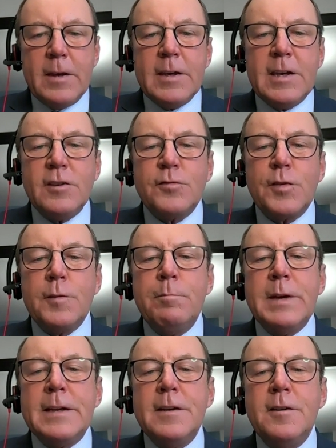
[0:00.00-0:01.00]
He's
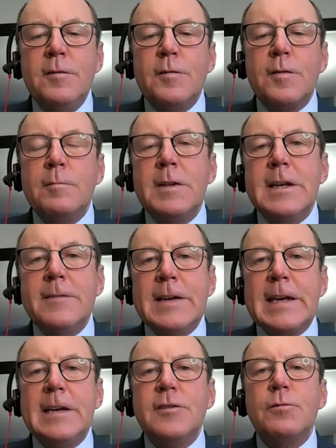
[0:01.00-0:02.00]
forbidden from
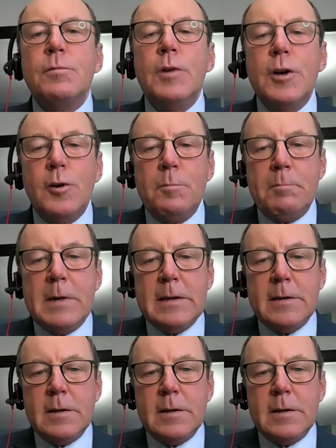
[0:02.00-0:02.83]
leaving his room.